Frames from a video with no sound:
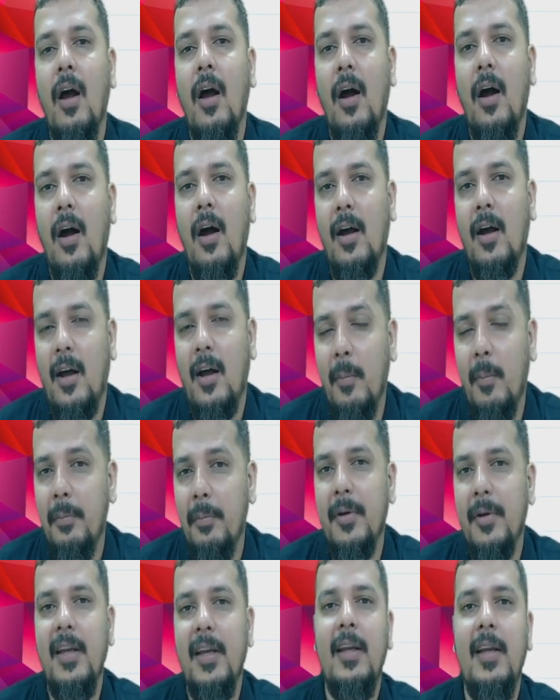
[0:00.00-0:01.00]
a
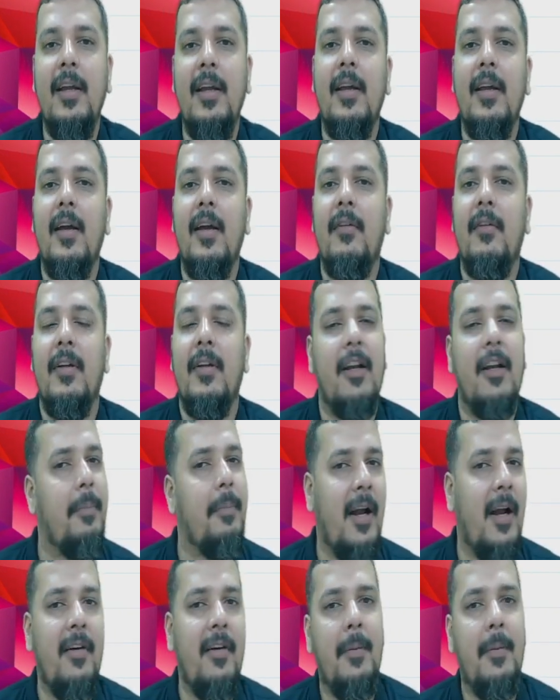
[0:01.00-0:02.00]
company, whether
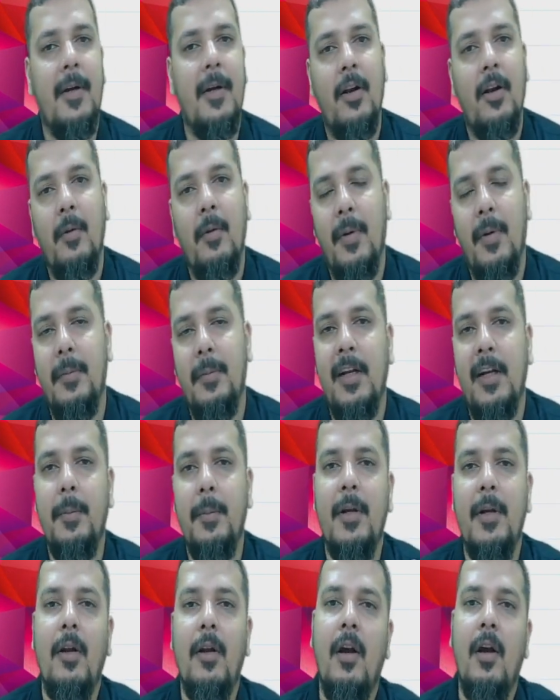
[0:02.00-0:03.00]
private limited or public
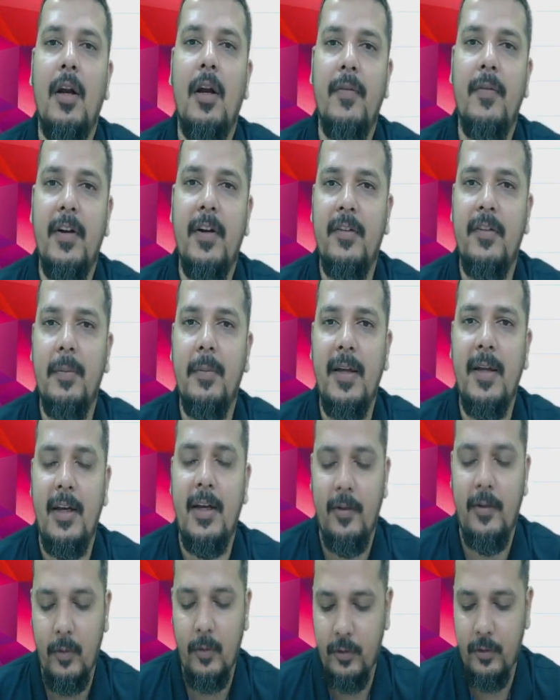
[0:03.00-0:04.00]
limited, or if it is by an
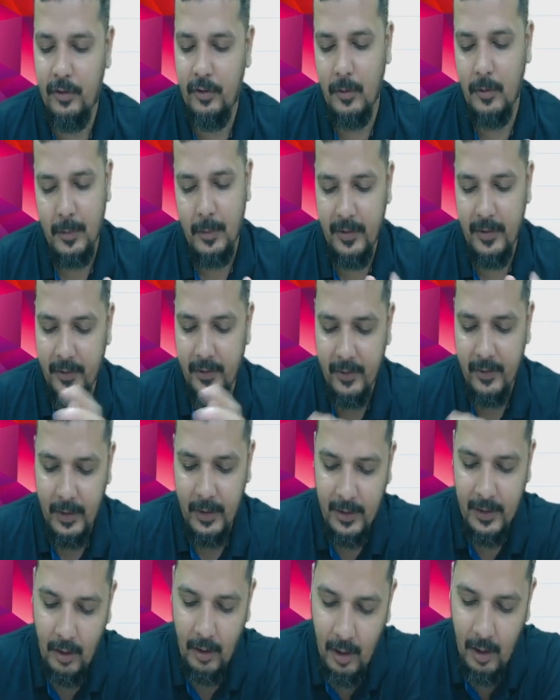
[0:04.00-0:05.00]
association persons,
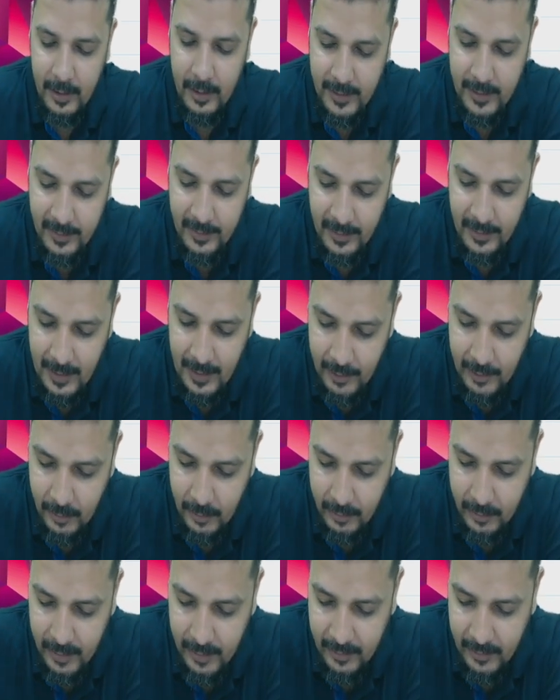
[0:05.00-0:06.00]
in all these
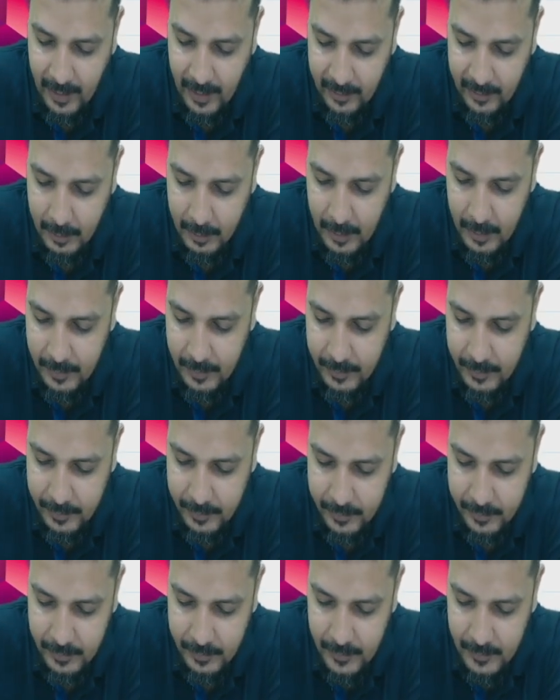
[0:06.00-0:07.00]
scenarios it is taxable.
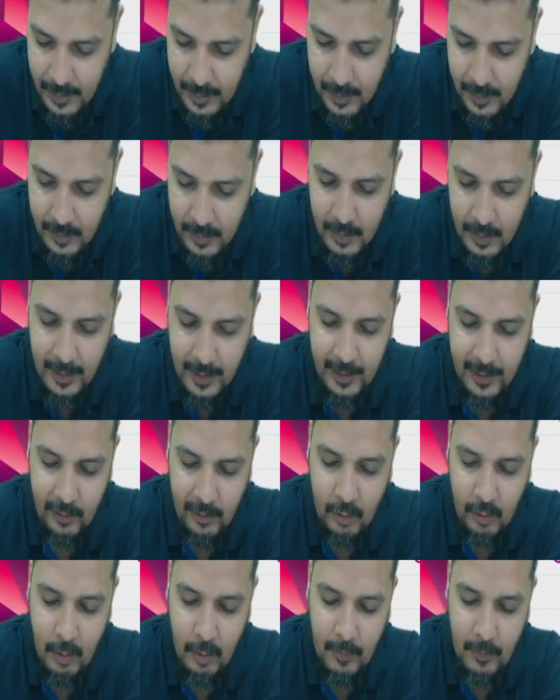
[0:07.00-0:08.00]
Again,
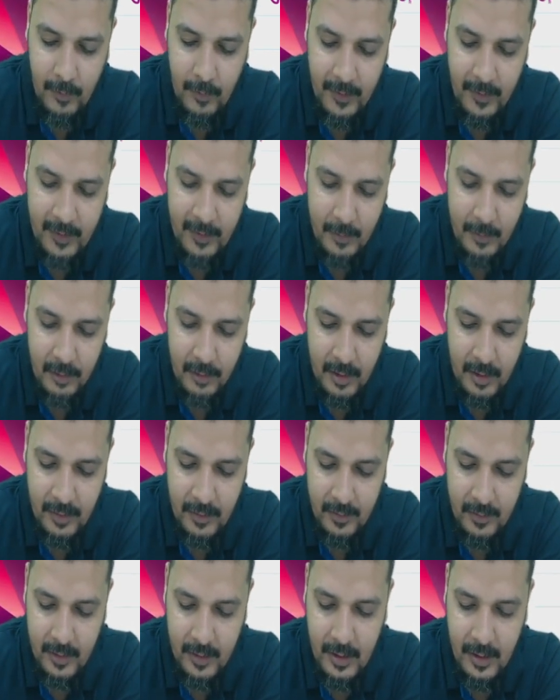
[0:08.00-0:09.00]
scope of exemption
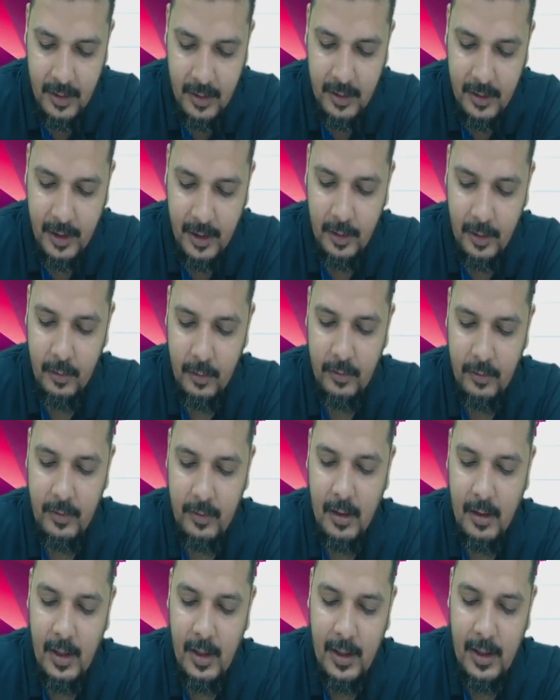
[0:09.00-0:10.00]
is
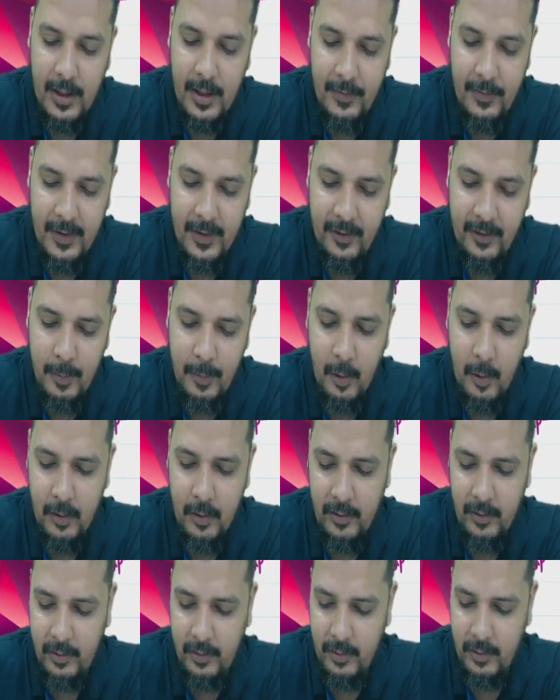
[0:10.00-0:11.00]
reduced. If it is
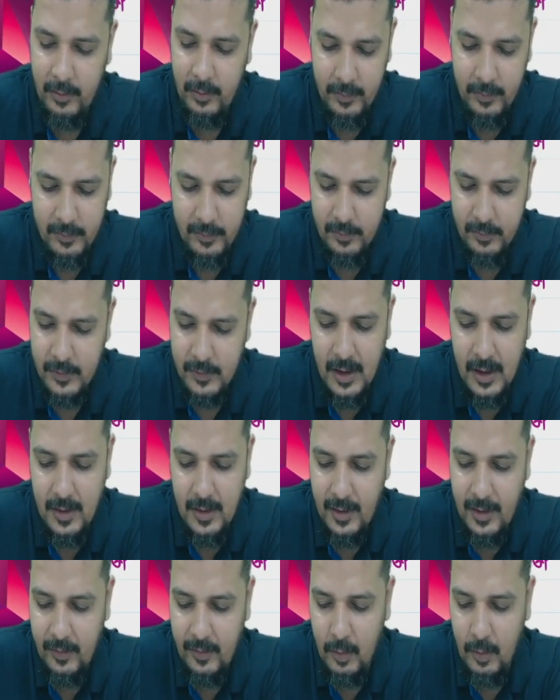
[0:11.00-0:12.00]
sports,
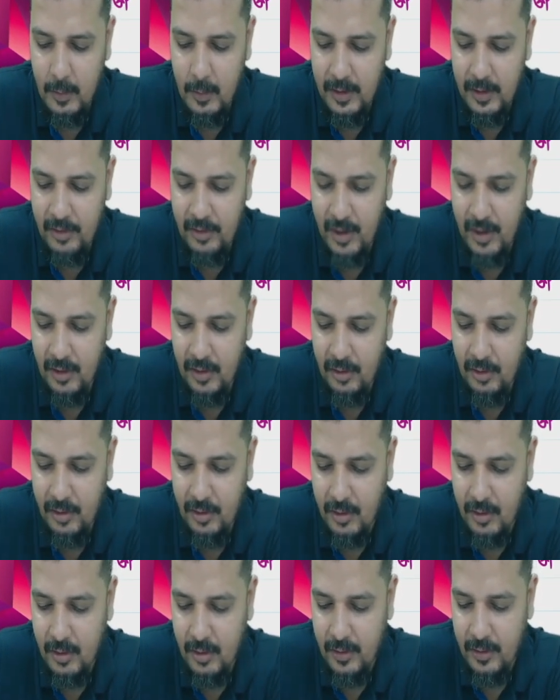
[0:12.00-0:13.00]
there is no much
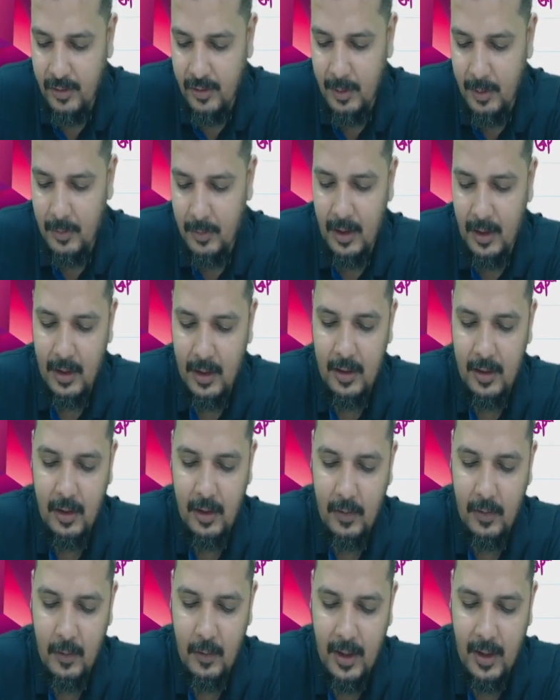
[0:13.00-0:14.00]
change. Same thing.
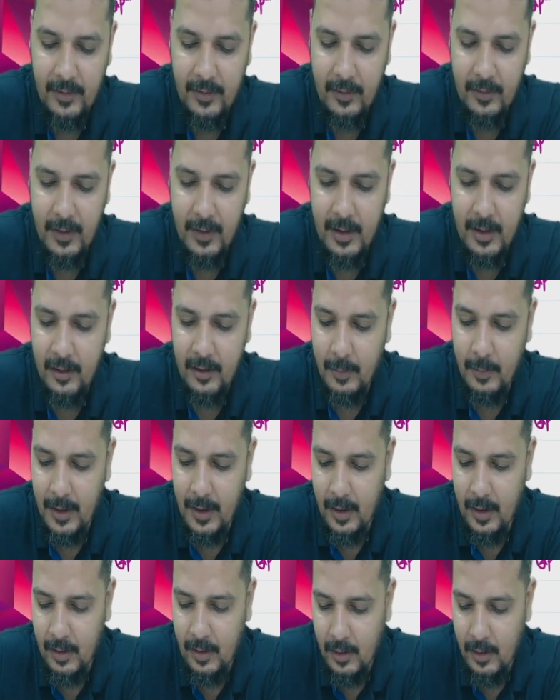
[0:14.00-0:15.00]
You have to ask whether it is by